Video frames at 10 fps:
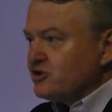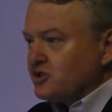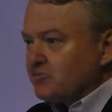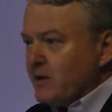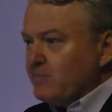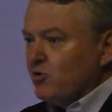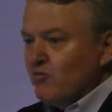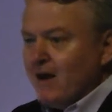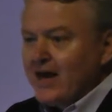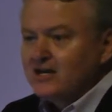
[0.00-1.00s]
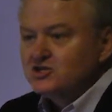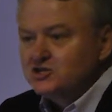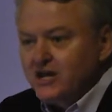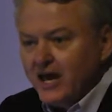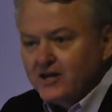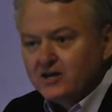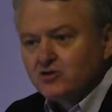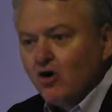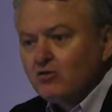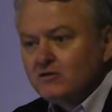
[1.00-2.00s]
it's people who manage debt, it's
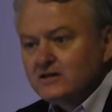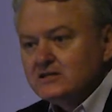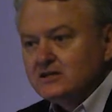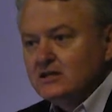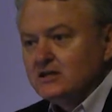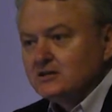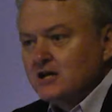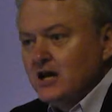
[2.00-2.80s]
all of these things.